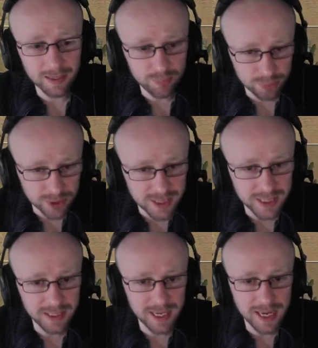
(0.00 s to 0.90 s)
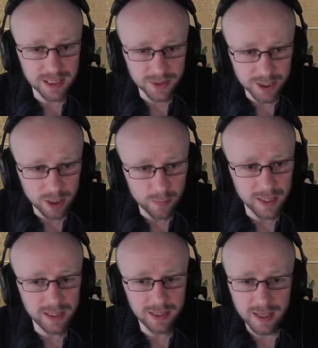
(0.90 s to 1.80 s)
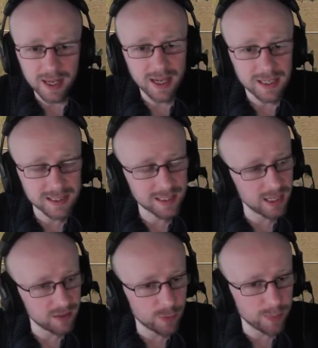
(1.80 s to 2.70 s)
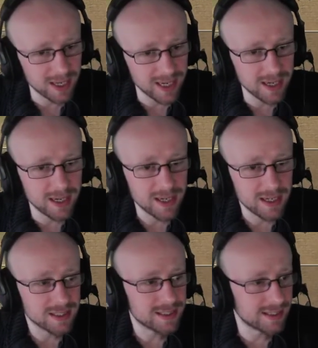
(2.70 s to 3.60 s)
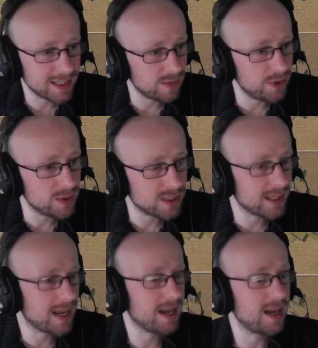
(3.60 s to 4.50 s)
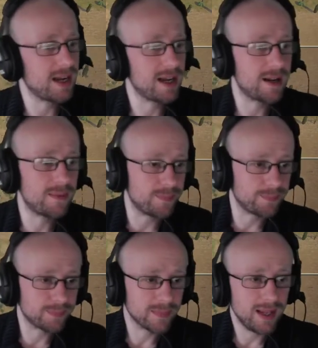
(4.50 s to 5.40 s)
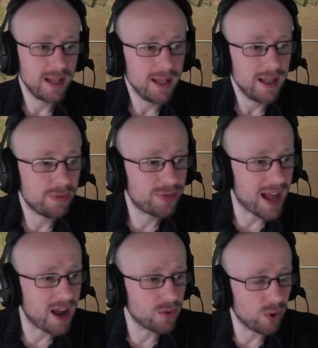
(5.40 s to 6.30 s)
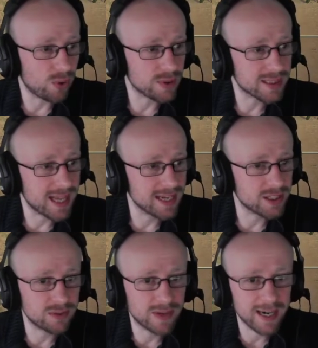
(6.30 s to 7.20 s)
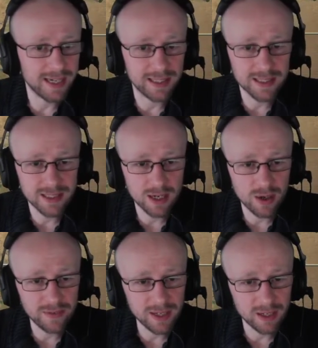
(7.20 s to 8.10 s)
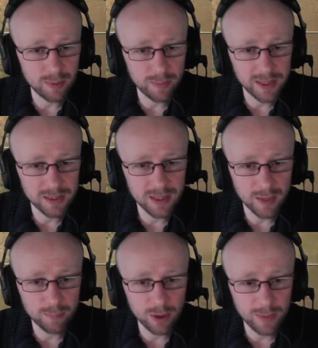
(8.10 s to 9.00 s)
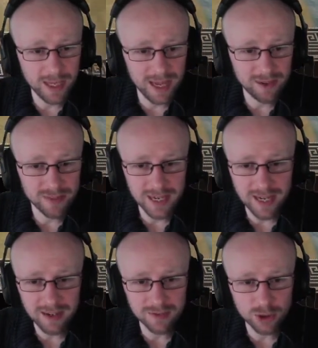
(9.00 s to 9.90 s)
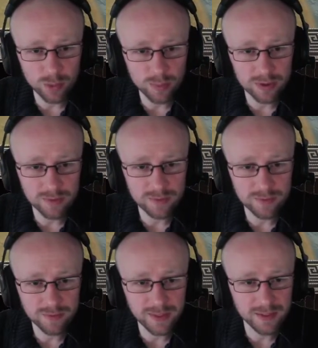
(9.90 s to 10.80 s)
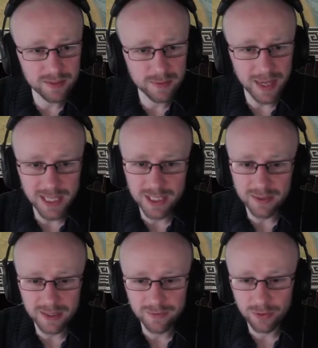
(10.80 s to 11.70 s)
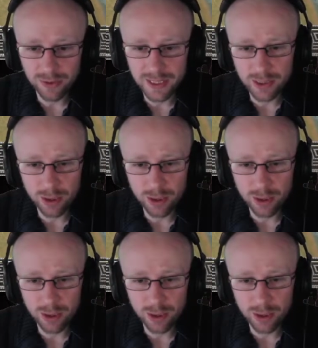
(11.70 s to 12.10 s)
So it's going to be a skill of the player, skill of using that of course, that terrain. So I think I'd probably have to have a couple of things. Spanish 42